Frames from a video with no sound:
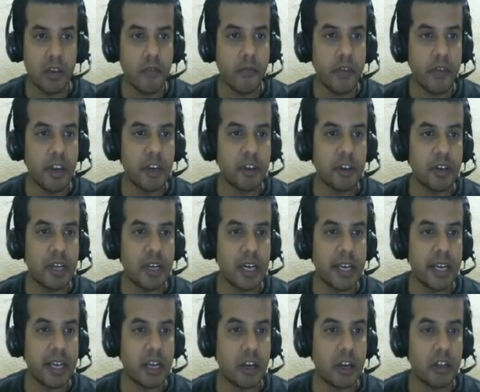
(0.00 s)
we need to
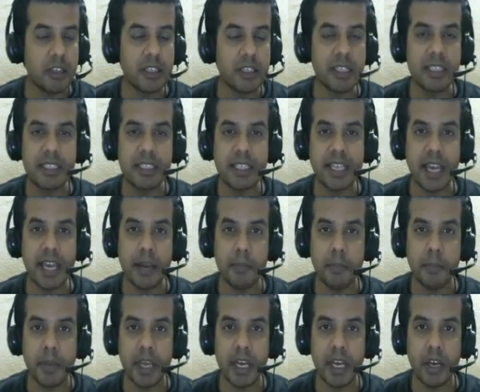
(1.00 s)
click on this
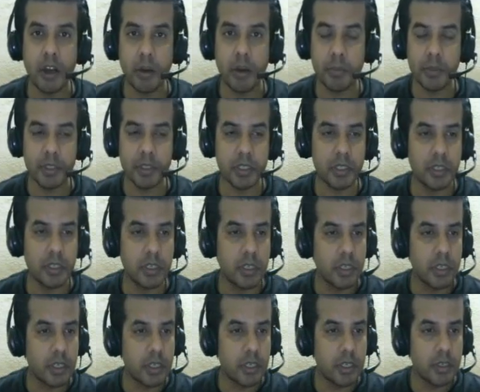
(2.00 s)
campaign option.
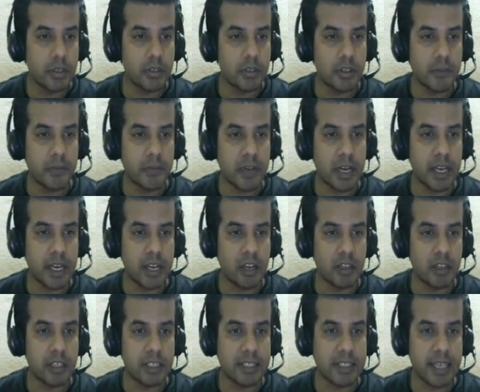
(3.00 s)
So if you click
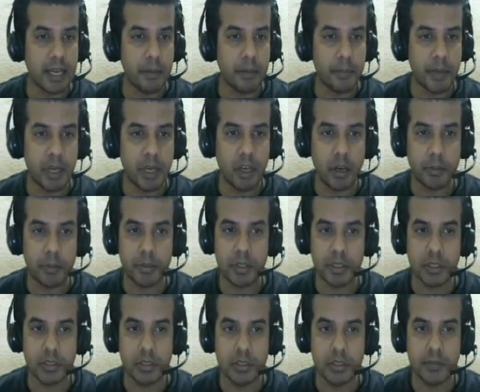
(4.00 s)
on this campaign
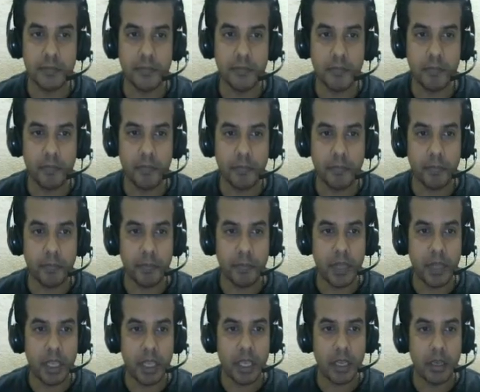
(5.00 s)
options,
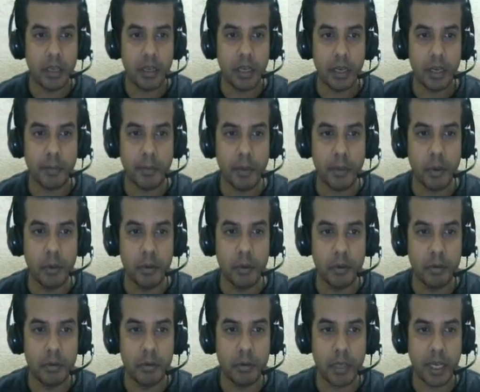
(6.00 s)
a
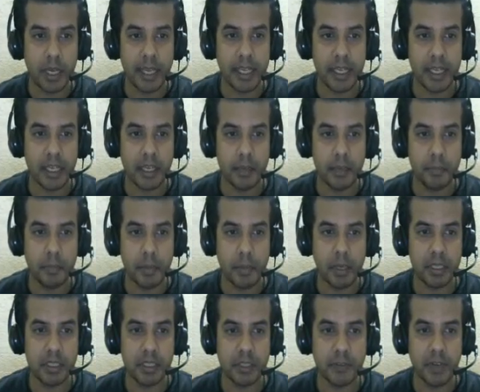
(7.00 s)
blue icon
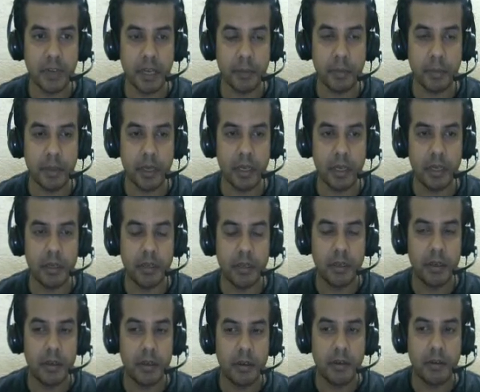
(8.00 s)
plus will appear
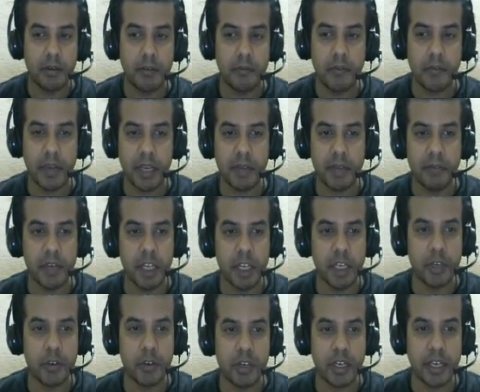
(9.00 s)
where we
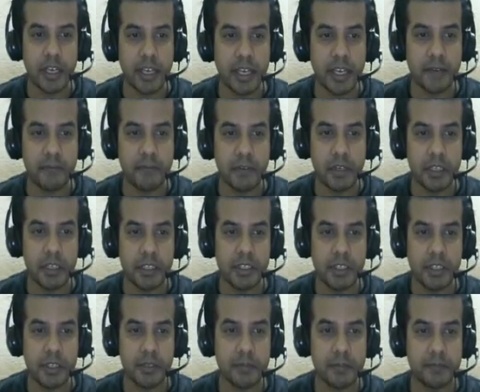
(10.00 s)
need to click it
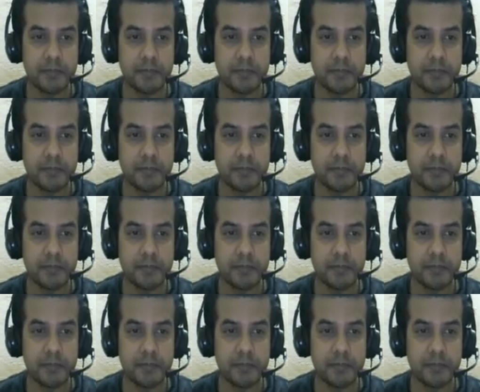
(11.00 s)
first.